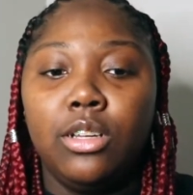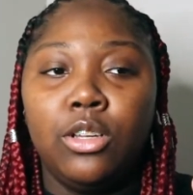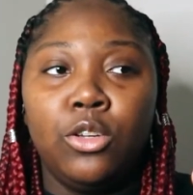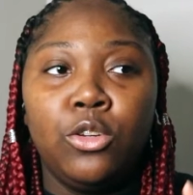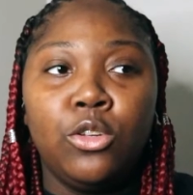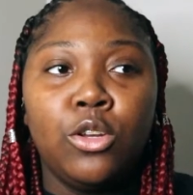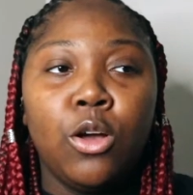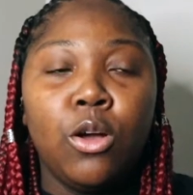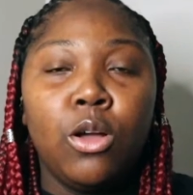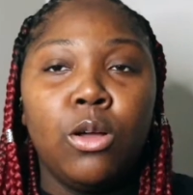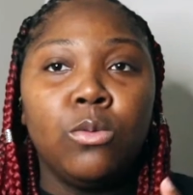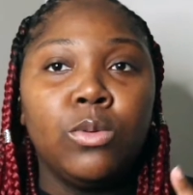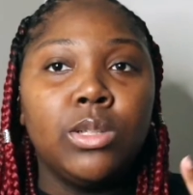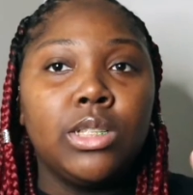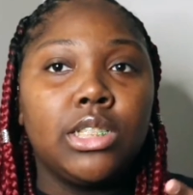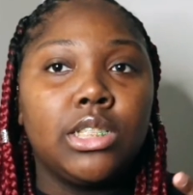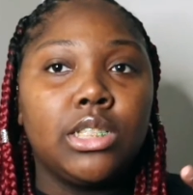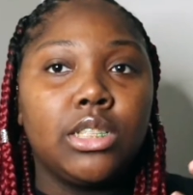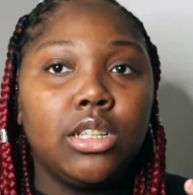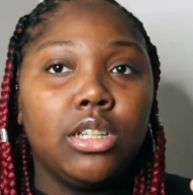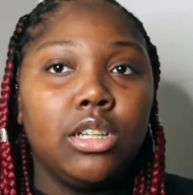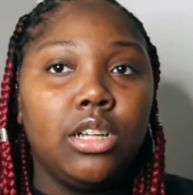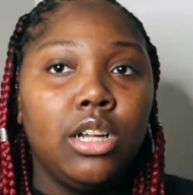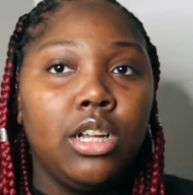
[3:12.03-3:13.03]
you know, it was
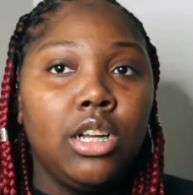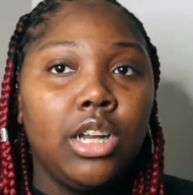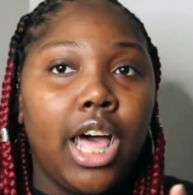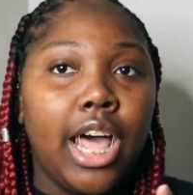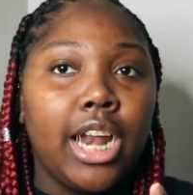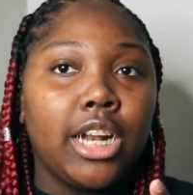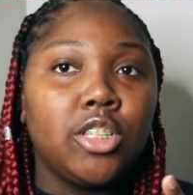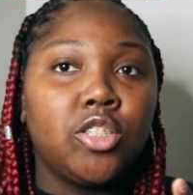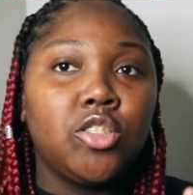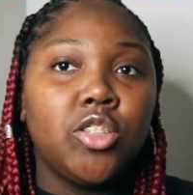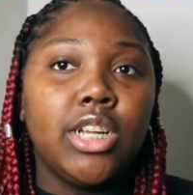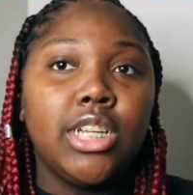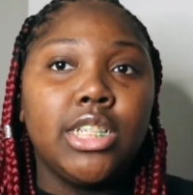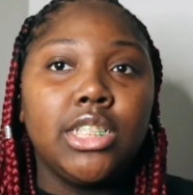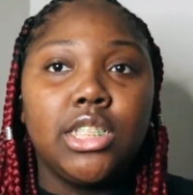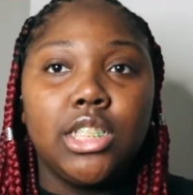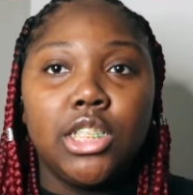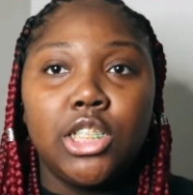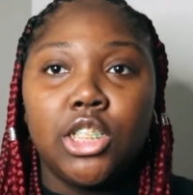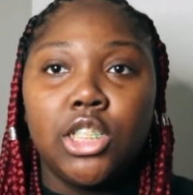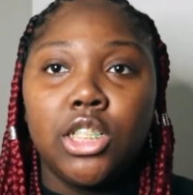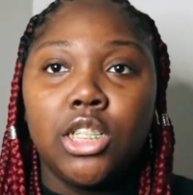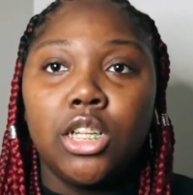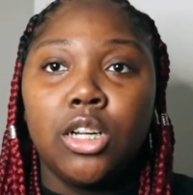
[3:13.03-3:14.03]
a lot of
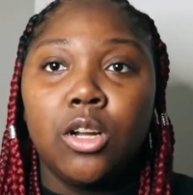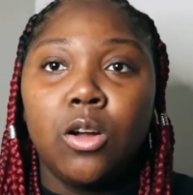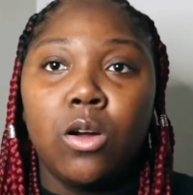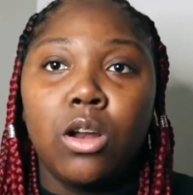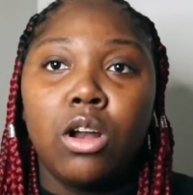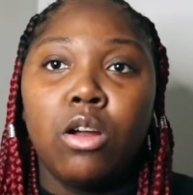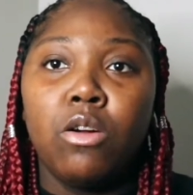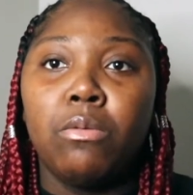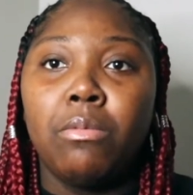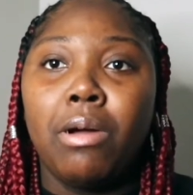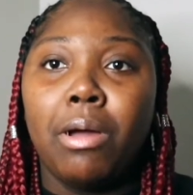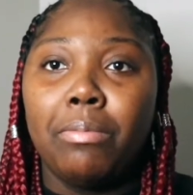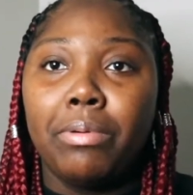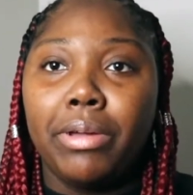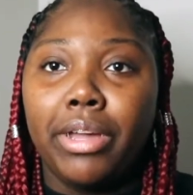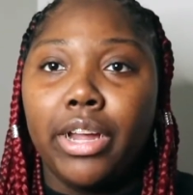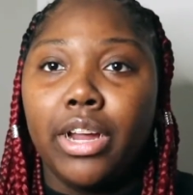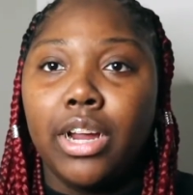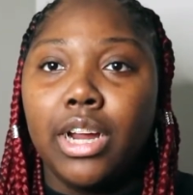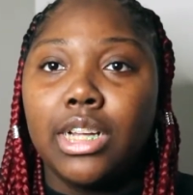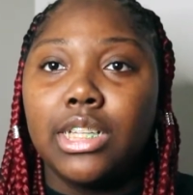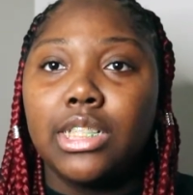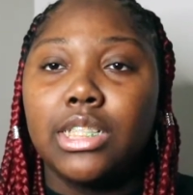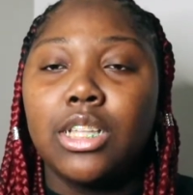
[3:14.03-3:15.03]
transitioning going on with my
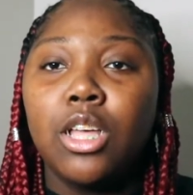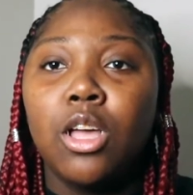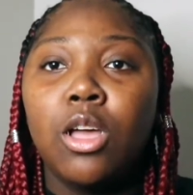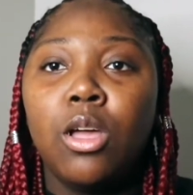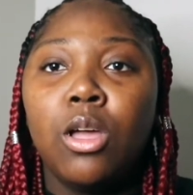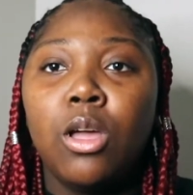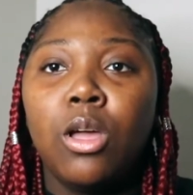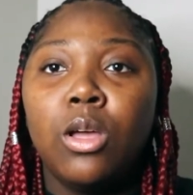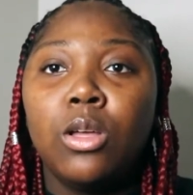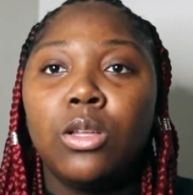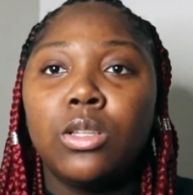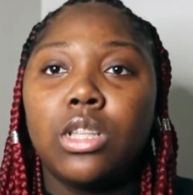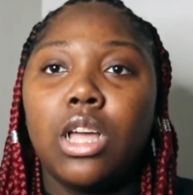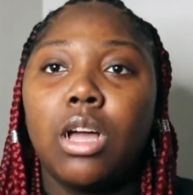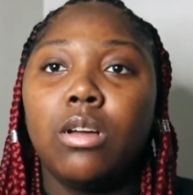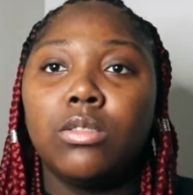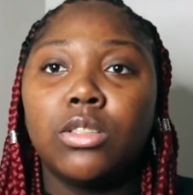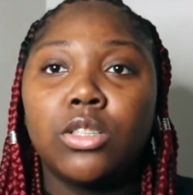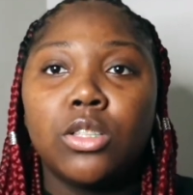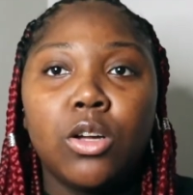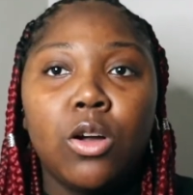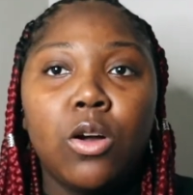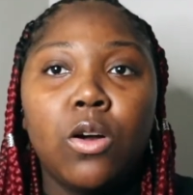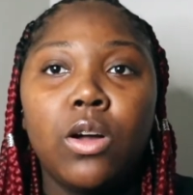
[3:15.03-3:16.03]
parents. So I
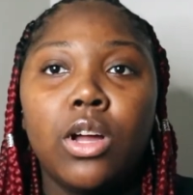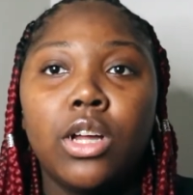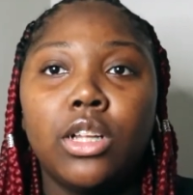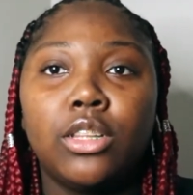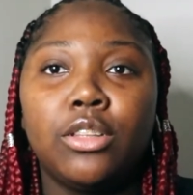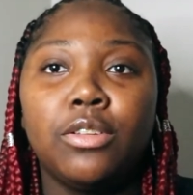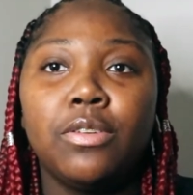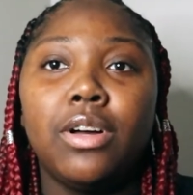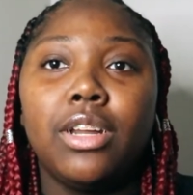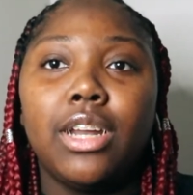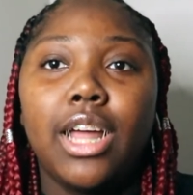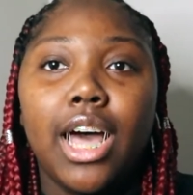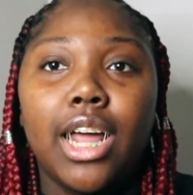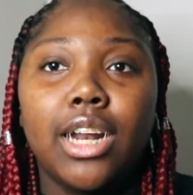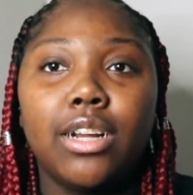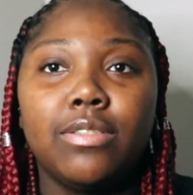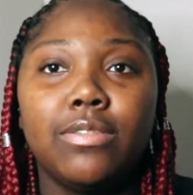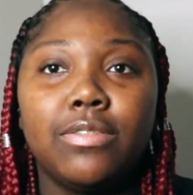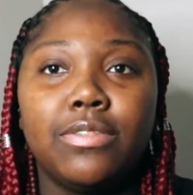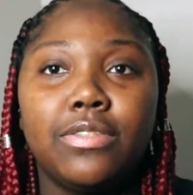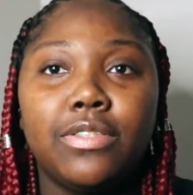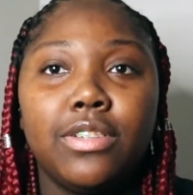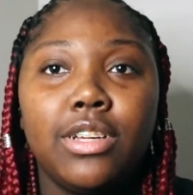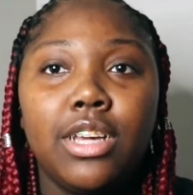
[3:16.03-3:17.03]
was going through a lot
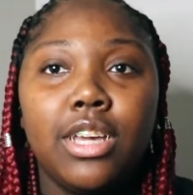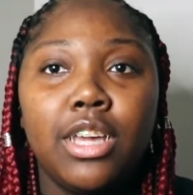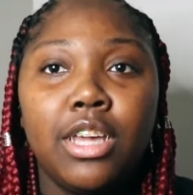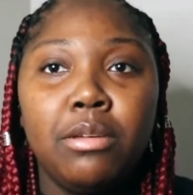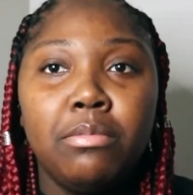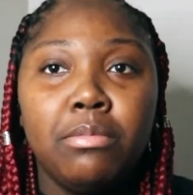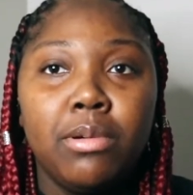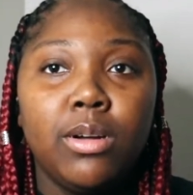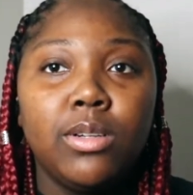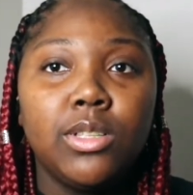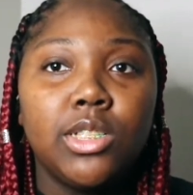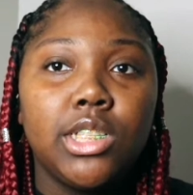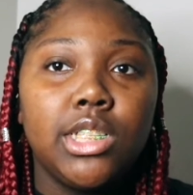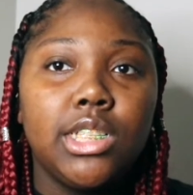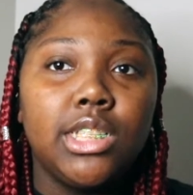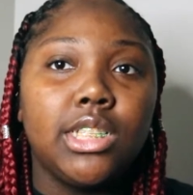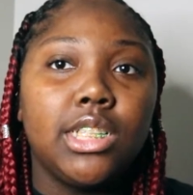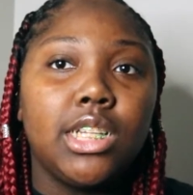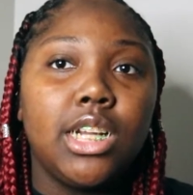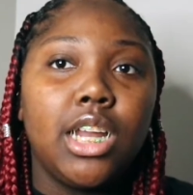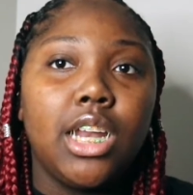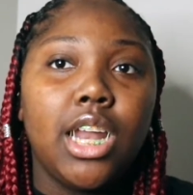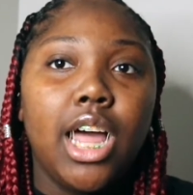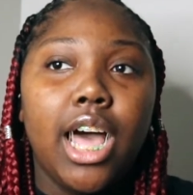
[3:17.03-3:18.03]
of emotions
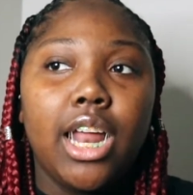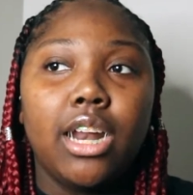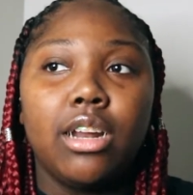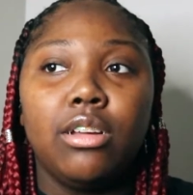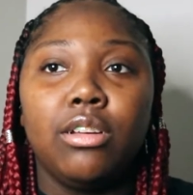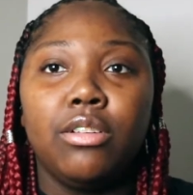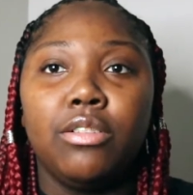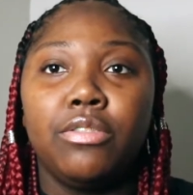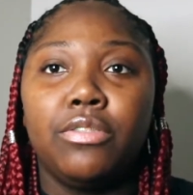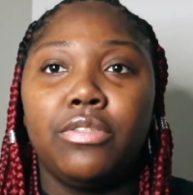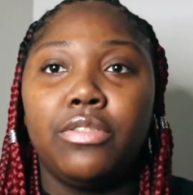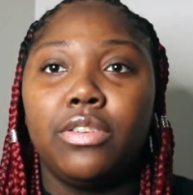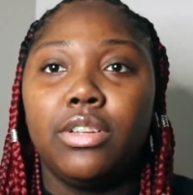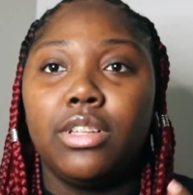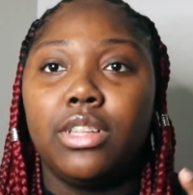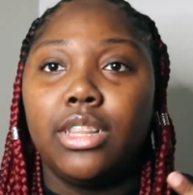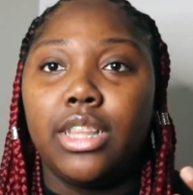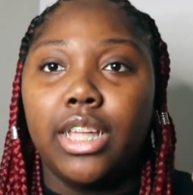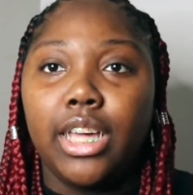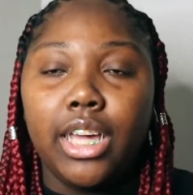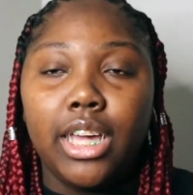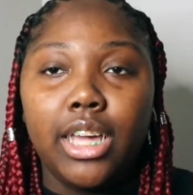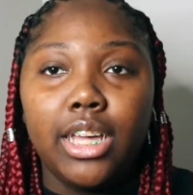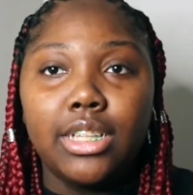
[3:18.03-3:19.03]
and a lot of
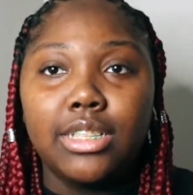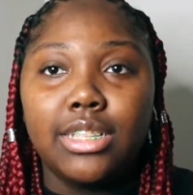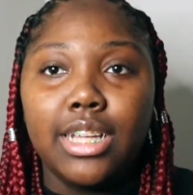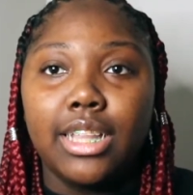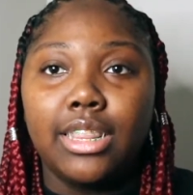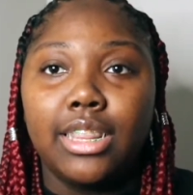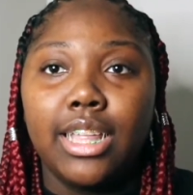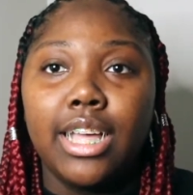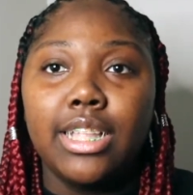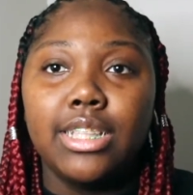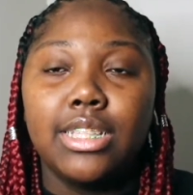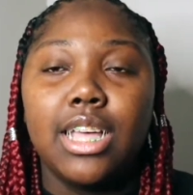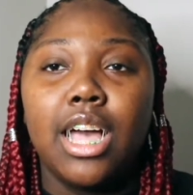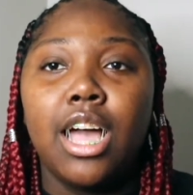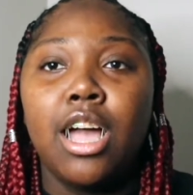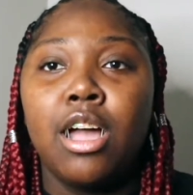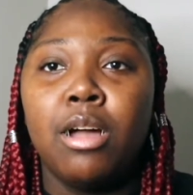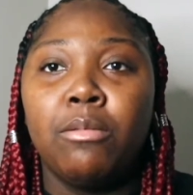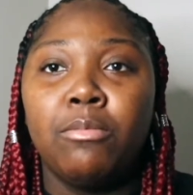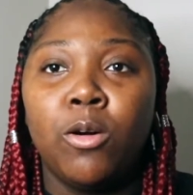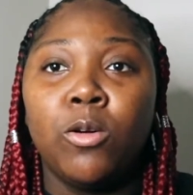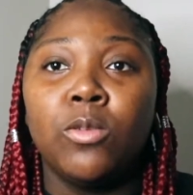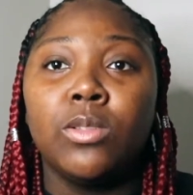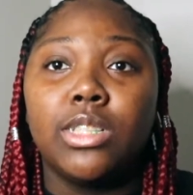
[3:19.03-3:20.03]
things at that
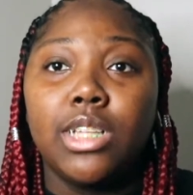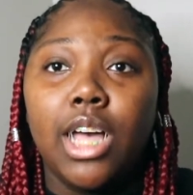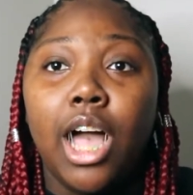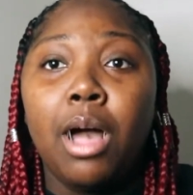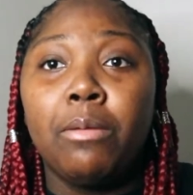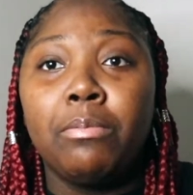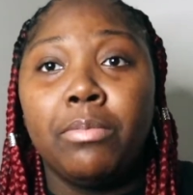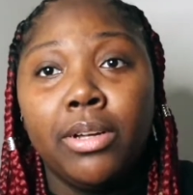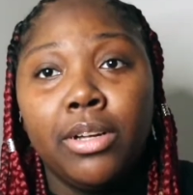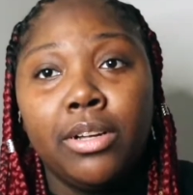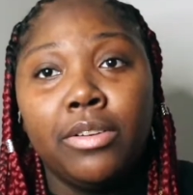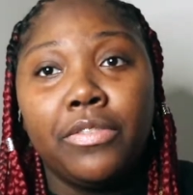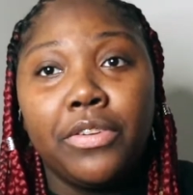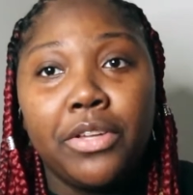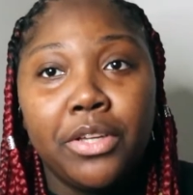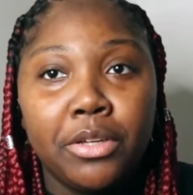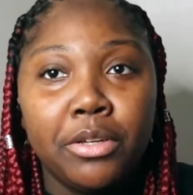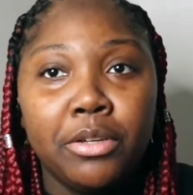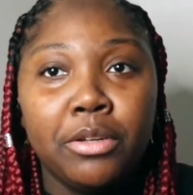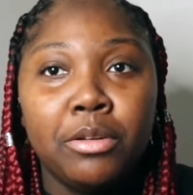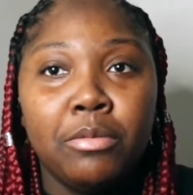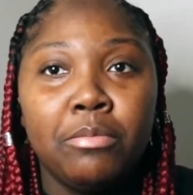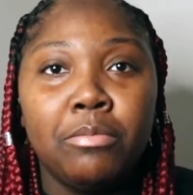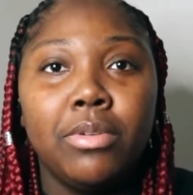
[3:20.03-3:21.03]
time, on top of
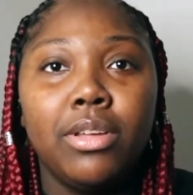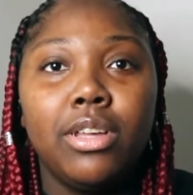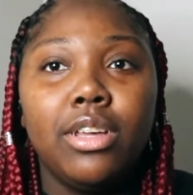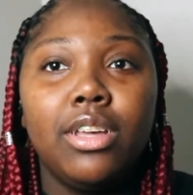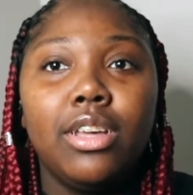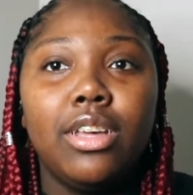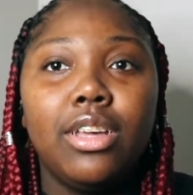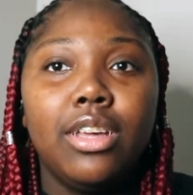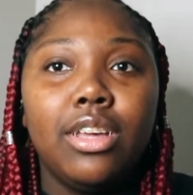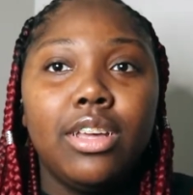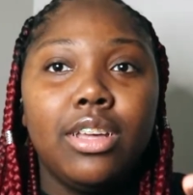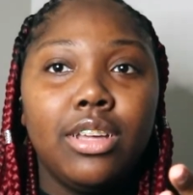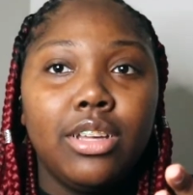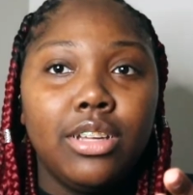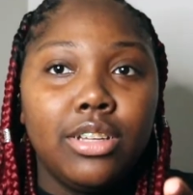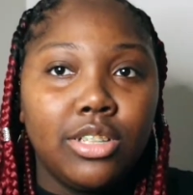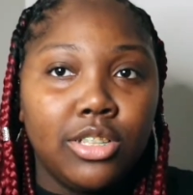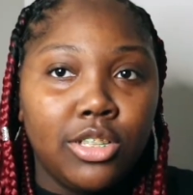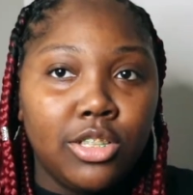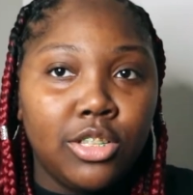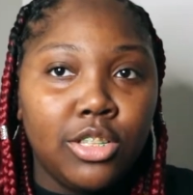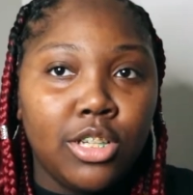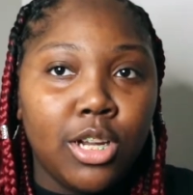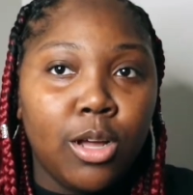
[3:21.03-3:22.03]
him,
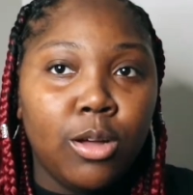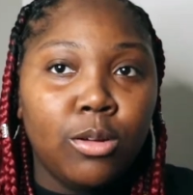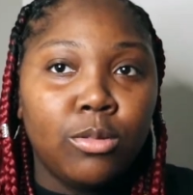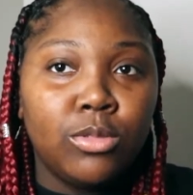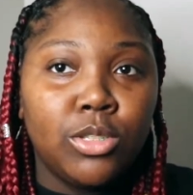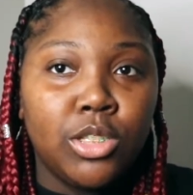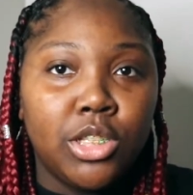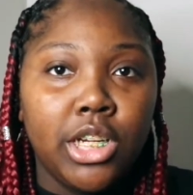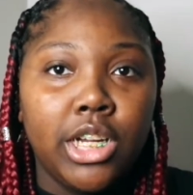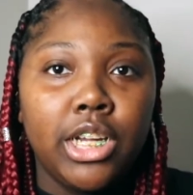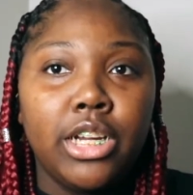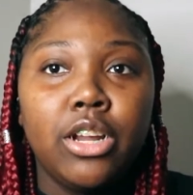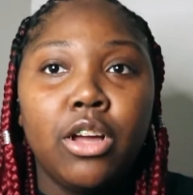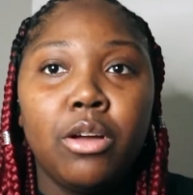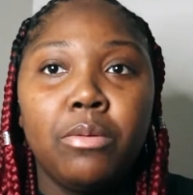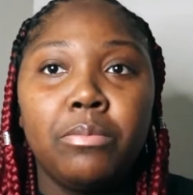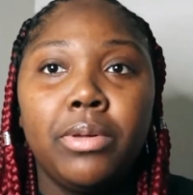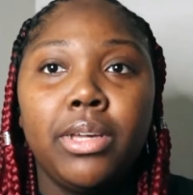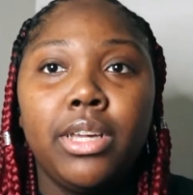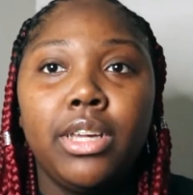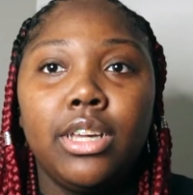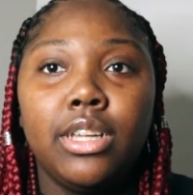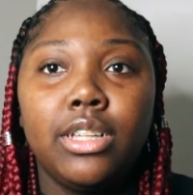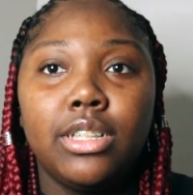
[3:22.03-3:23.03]
you know, cheating on
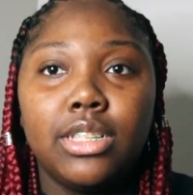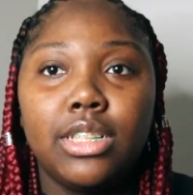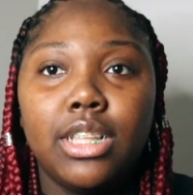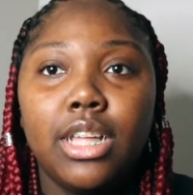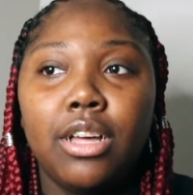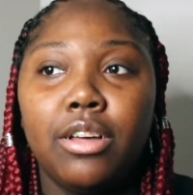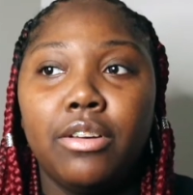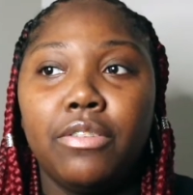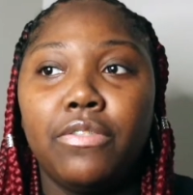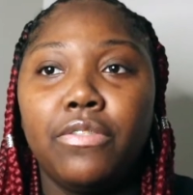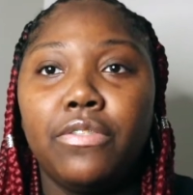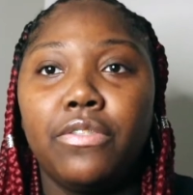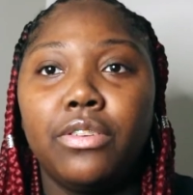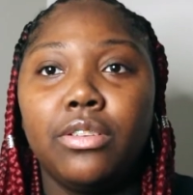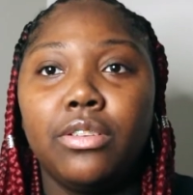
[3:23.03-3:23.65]
me and stuff.